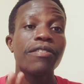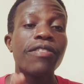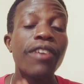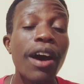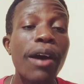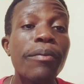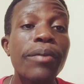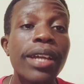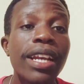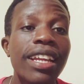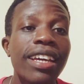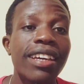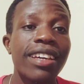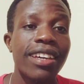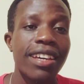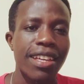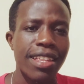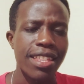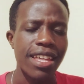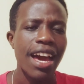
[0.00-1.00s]

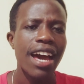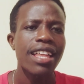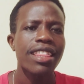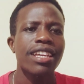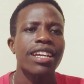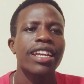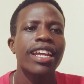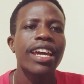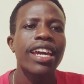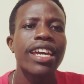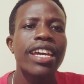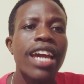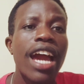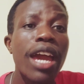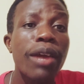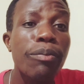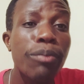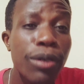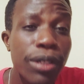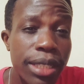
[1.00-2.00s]
Family, the other day
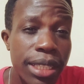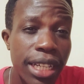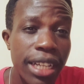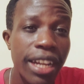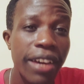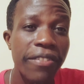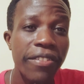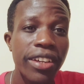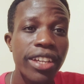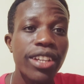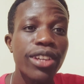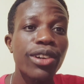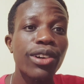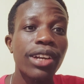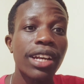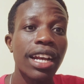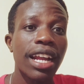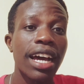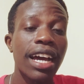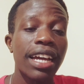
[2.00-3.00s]
I posted a video
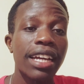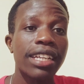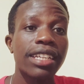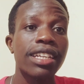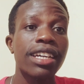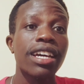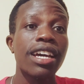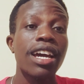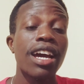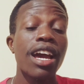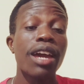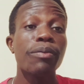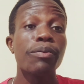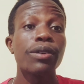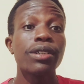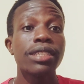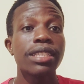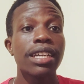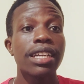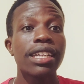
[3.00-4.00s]
online. I
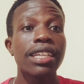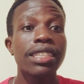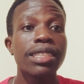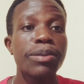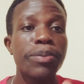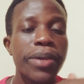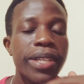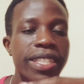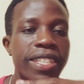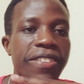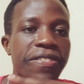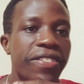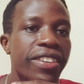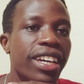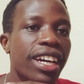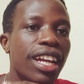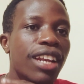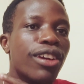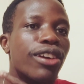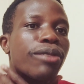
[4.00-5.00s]
posted it
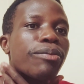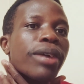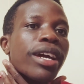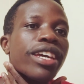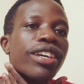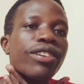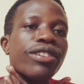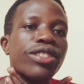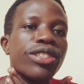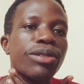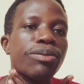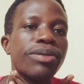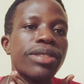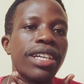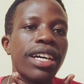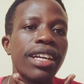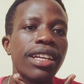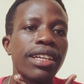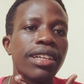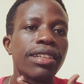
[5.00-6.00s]
specifically on my YouTube
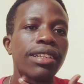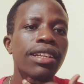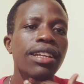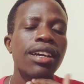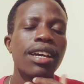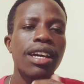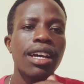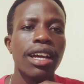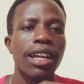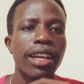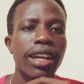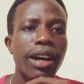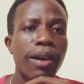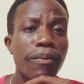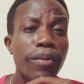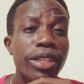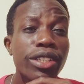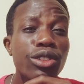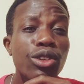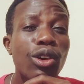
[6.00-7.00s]
channel, and
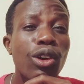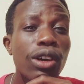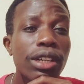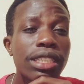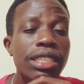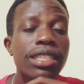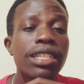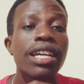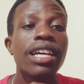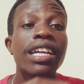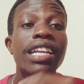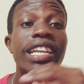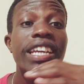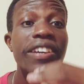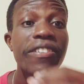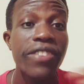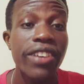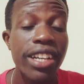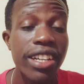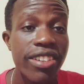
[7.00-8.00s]
it got
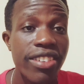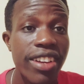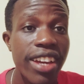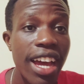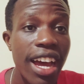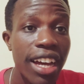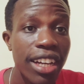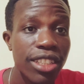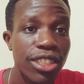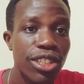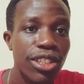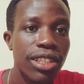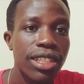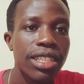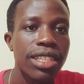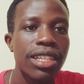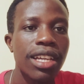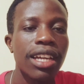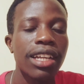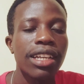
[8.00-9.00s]
different reactions.